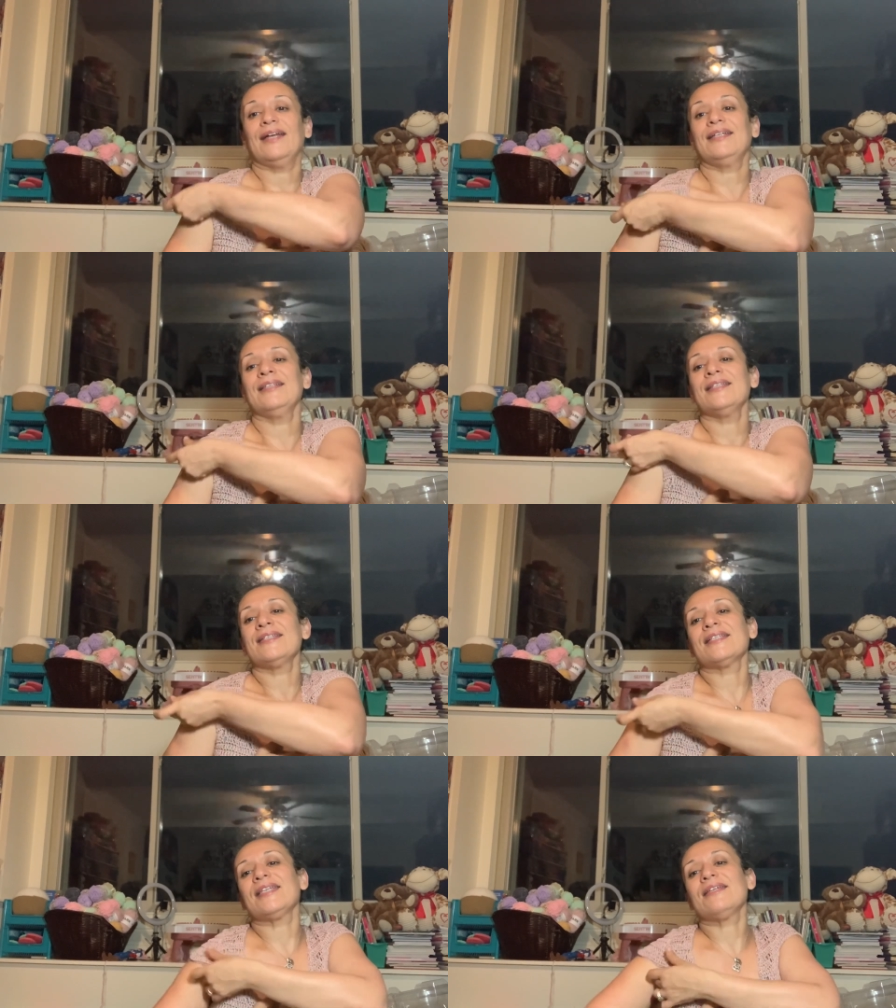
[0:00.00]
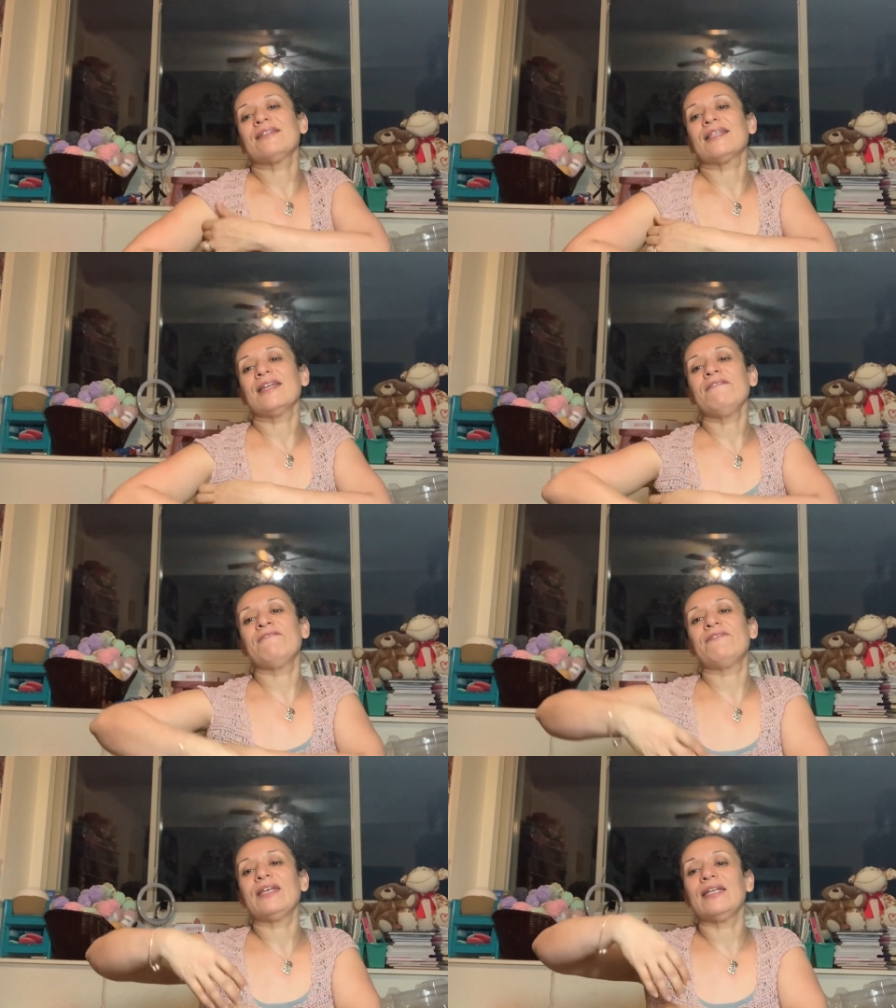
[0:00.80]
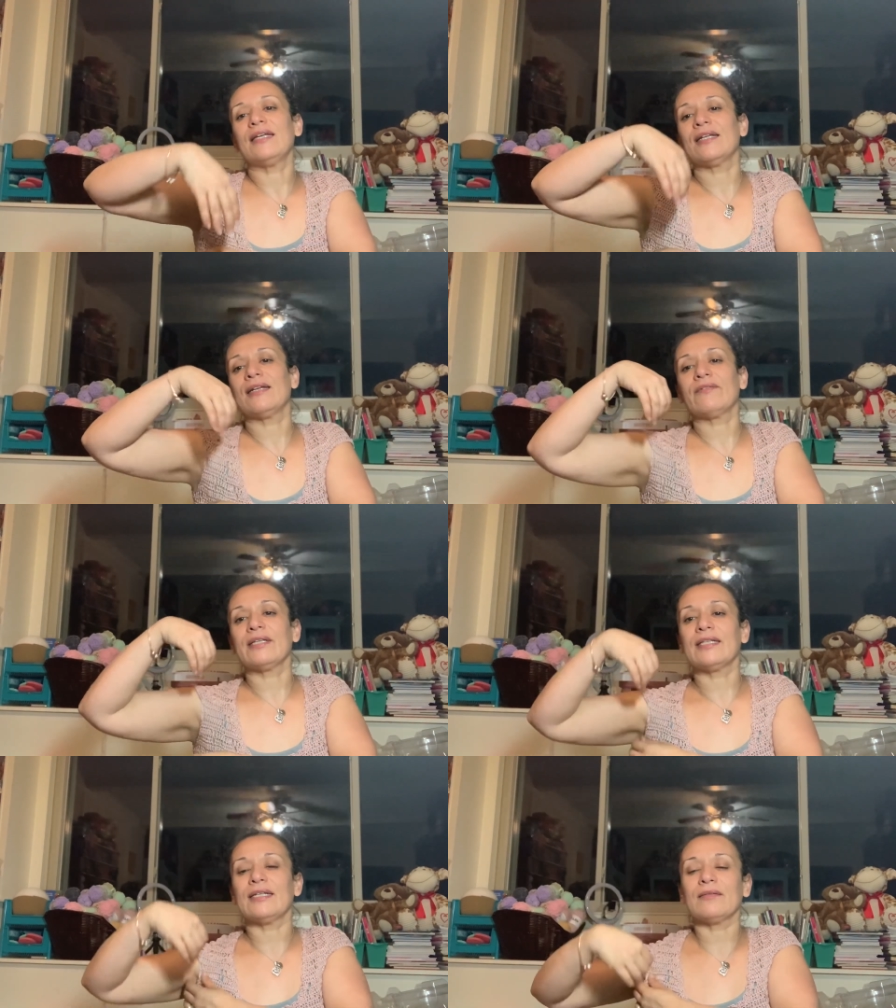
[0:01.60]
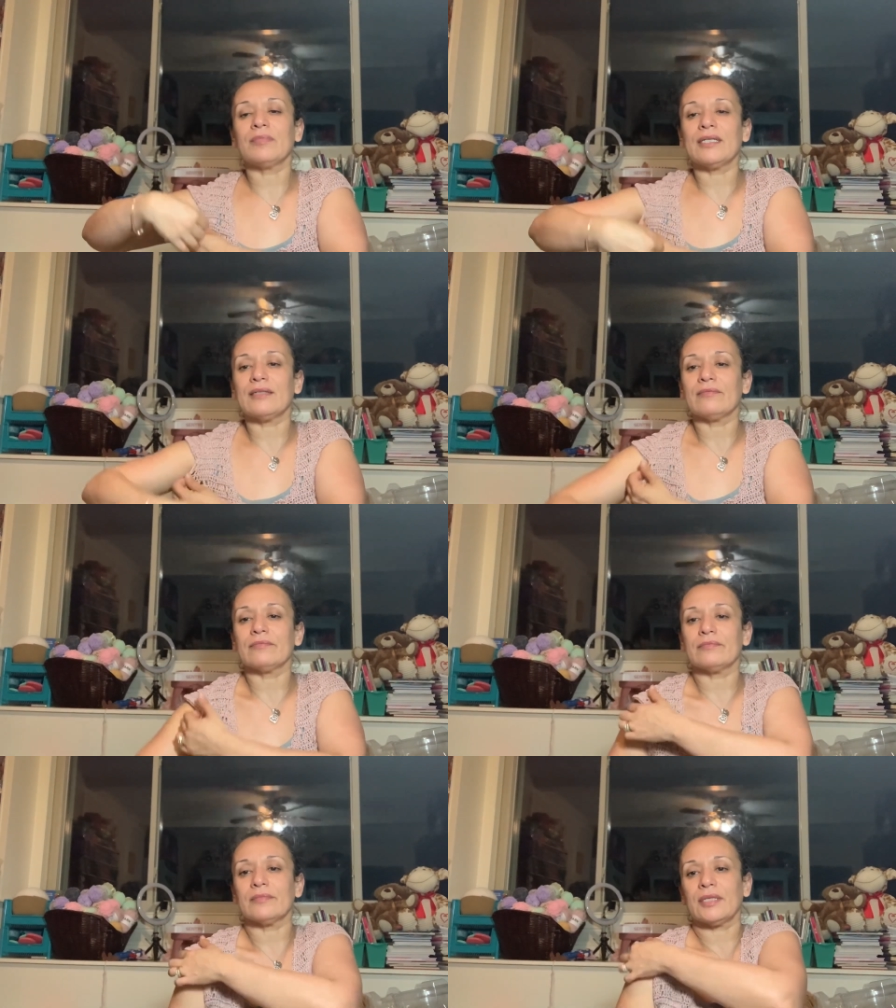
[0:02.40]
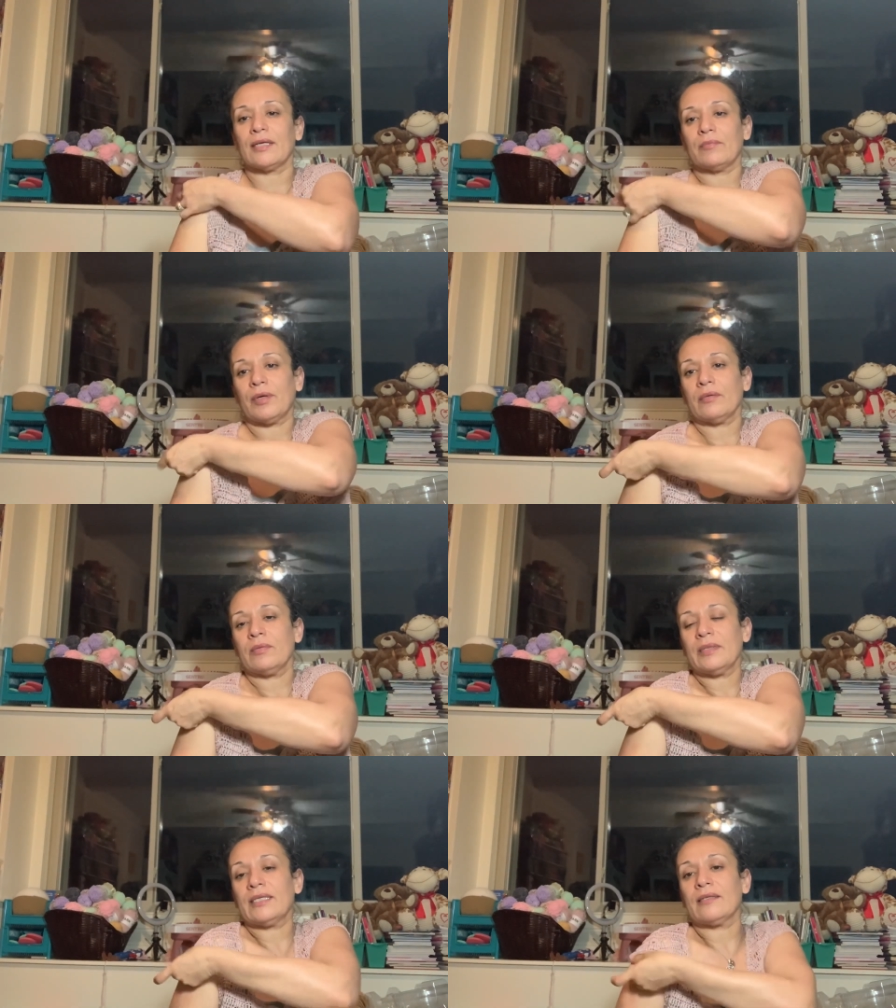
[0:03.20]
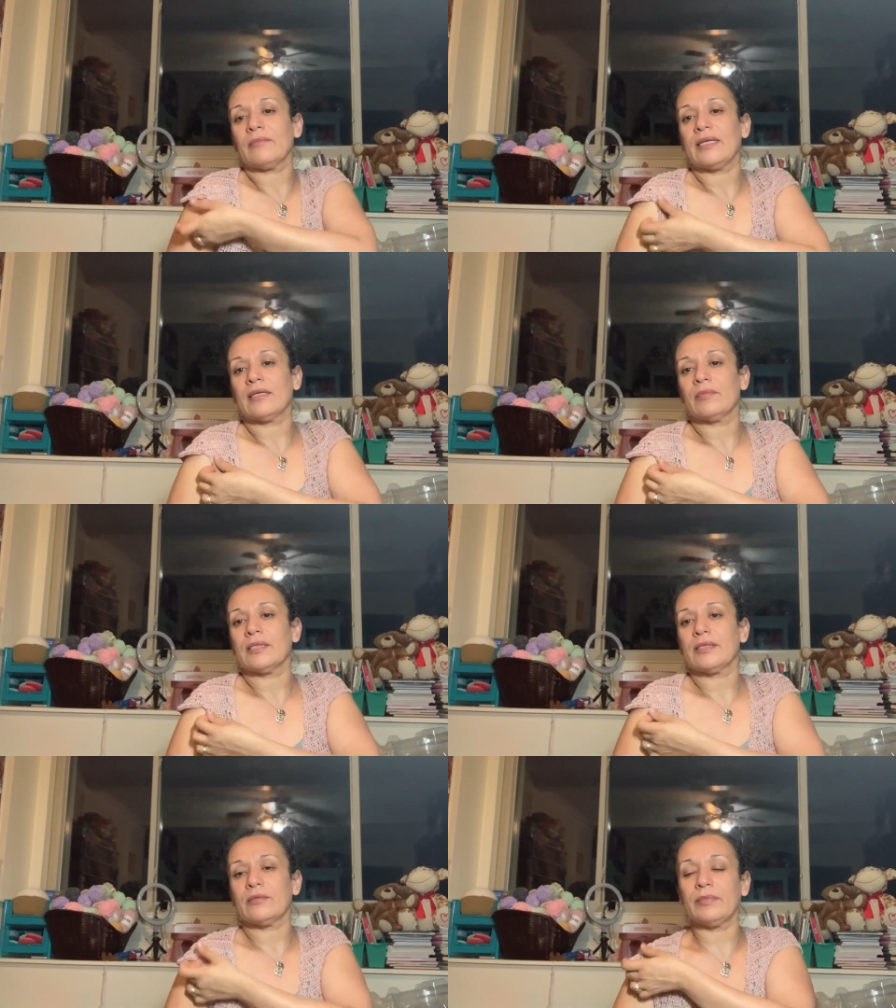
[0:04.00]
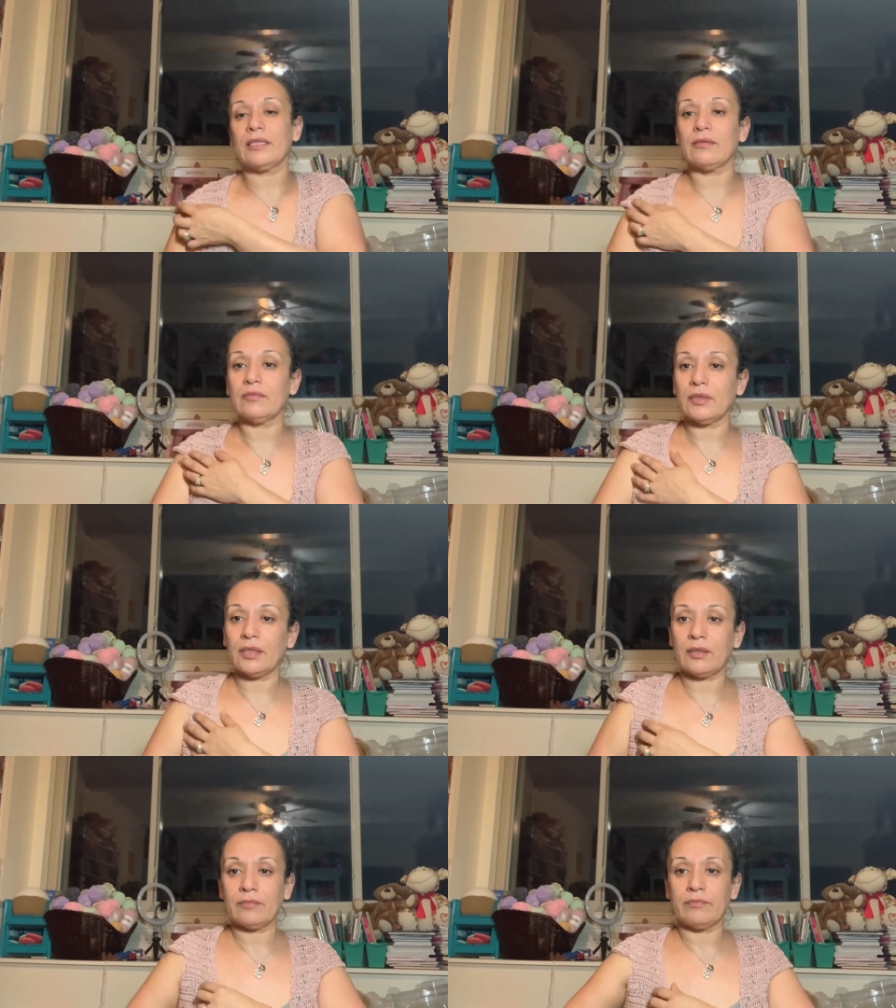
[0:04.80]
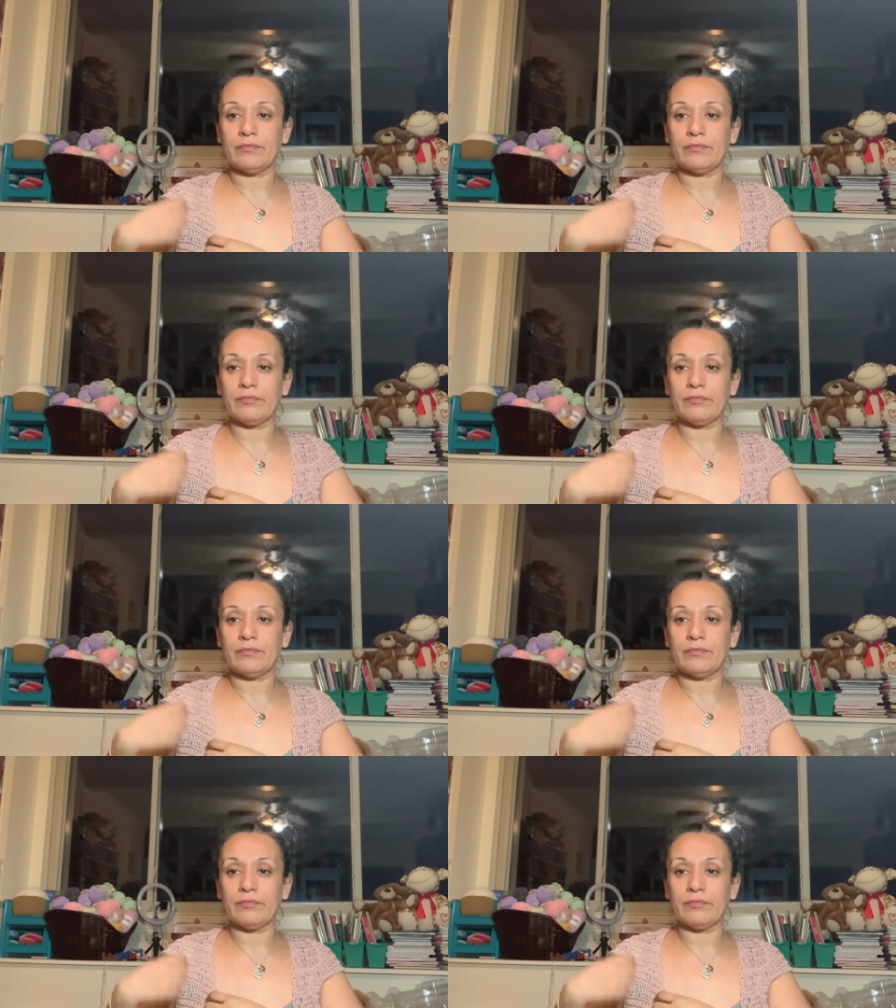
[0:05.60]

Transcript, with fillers: I did the sleeves and they fit and everything, but I'm probably going to make them a little bit, um,